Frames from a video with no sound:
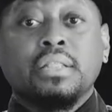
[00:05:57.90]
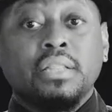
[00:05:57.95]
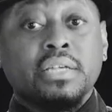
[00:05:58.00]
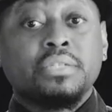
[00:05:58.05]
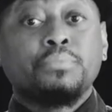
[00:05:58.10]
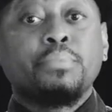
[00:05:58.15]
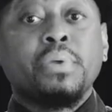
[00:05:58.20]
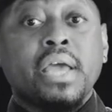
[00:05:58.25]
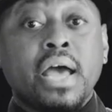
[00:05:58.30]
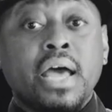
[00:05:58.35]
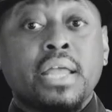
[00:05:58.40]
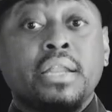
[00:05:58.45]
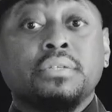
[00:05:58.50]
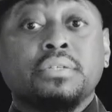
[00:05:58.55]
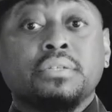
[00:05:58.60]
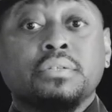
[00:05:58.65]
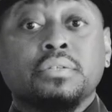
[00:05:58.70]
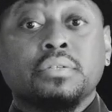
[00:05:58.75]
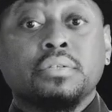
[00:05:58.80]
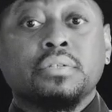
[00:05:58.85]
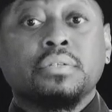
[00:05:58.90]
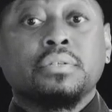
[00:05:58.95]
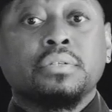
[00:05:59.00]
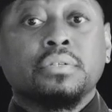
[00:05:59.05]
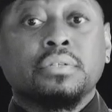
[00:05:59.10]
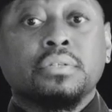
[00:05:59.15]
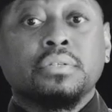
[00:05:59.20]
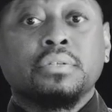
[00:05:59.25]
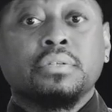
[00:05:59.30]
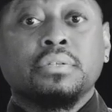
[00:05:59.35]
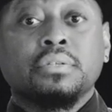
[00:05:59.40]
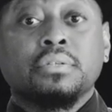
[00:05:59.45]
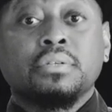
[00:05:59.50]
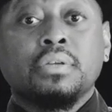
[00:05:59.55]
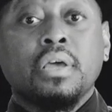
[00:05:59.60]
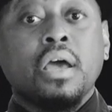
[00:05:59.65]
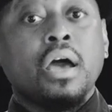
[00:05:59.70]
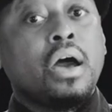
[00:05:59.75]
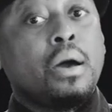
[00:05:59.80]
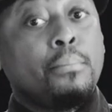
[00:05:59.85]
Let's be honest.
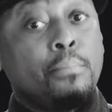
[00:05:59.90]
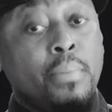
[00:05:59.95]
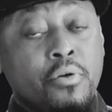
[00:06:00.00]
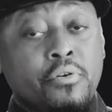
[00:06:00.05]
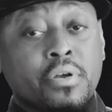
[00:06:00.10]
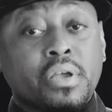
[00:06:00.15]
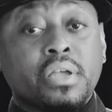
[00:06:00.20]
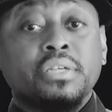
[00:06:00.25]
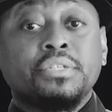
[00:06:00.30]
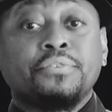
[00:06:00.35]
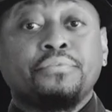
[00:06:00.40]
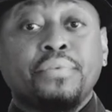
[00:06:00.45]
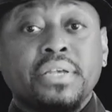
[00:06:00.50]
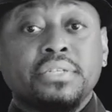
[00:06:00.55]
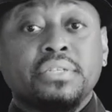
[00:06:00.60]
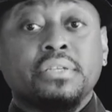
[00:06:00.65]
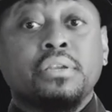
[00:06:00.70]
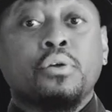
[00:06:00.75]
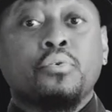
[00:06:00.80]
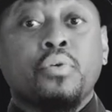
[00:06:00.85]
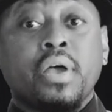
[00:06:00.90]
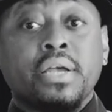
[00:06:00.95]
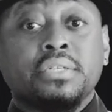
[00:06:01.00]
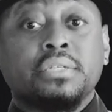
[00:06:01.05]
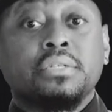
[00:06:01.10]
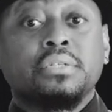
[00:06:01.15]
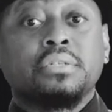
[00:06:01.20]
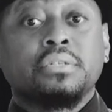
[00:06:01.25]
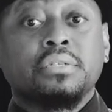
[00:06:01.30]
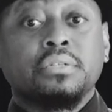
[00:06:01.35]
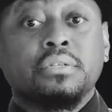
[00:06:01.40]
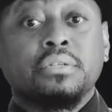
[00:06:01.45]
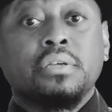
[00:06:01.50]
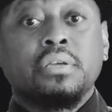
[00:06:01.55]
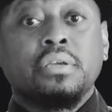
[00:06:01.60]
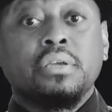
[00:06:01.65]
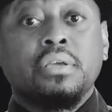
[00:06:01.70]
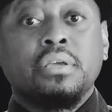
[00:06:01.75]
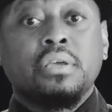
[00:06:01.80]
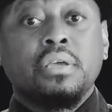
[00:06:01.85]
America is facing a crisis,
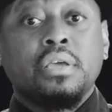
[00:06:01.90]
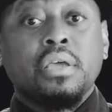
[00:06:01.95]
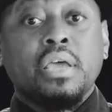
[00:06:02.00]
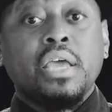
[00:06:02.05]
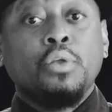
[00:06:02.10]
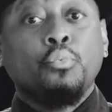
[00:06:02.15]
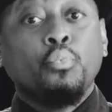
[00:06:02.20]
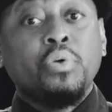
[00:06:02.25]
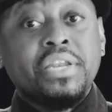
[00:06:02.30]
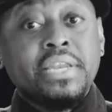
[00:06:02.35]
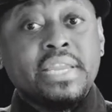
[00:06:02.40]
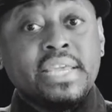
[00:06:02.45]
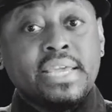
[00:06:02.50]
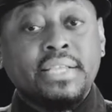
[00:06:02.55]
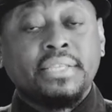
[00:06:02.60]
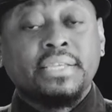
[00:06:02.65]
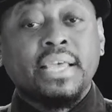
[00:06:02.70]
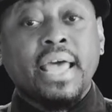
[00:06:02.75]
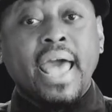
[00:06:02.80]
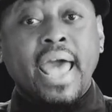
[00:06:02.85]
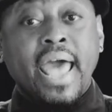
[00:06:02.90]
and we need to